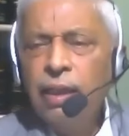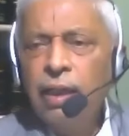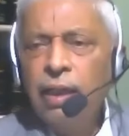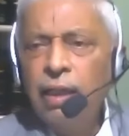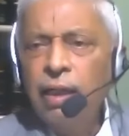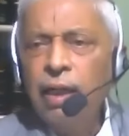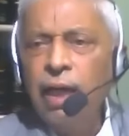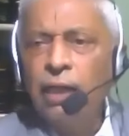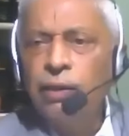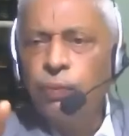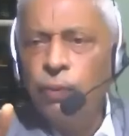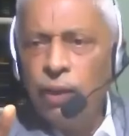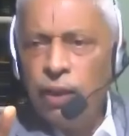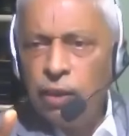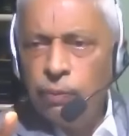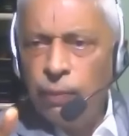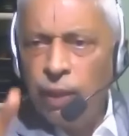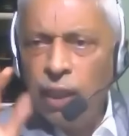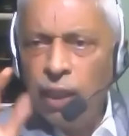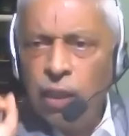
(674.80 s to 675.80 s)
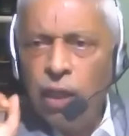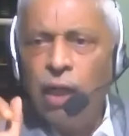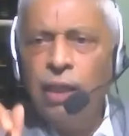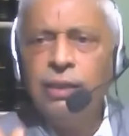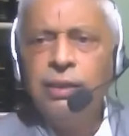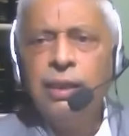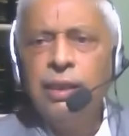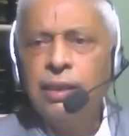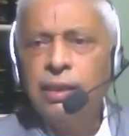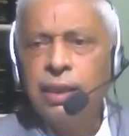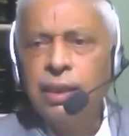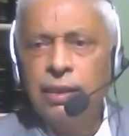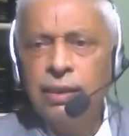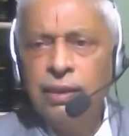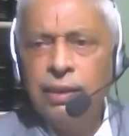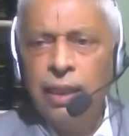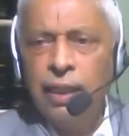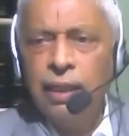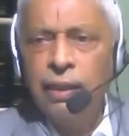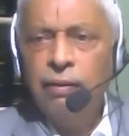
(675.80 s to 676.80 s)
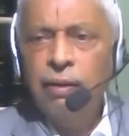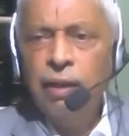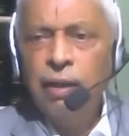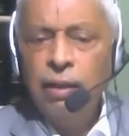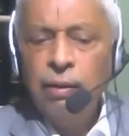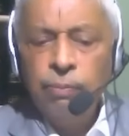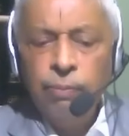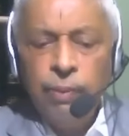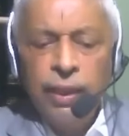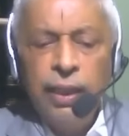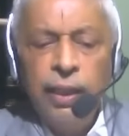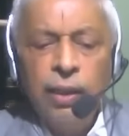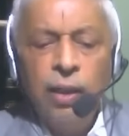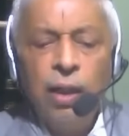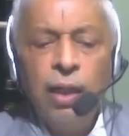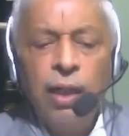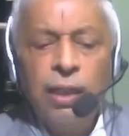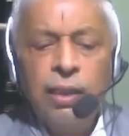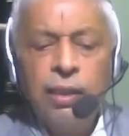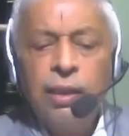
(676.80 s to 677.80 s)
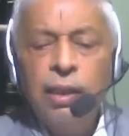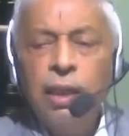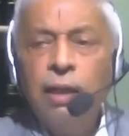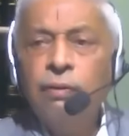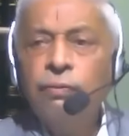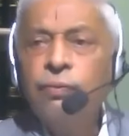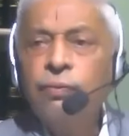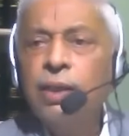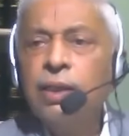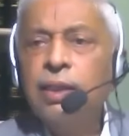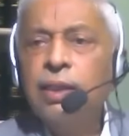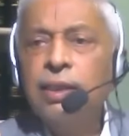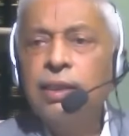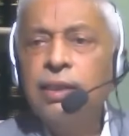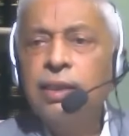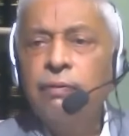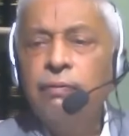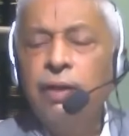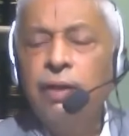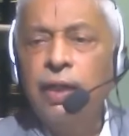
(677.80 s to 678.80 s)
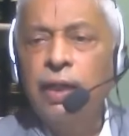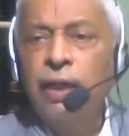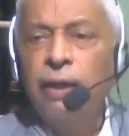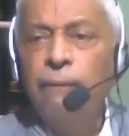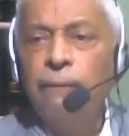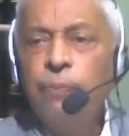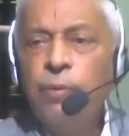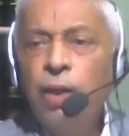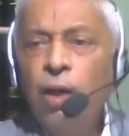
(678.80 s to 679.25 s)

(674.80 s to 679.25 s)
as far as Madras is concerned by introduction of Section 7A.